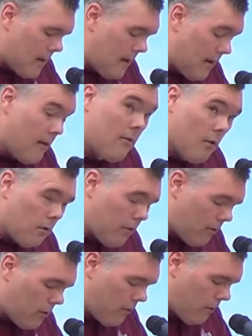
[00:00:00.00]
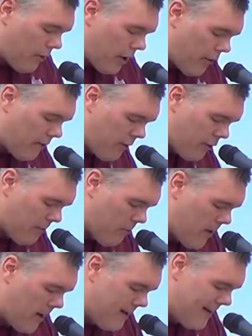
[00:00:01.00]
It is the oldest coaster here at Cedar
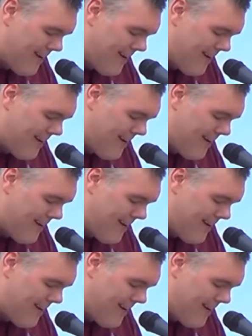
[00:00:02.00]
Point.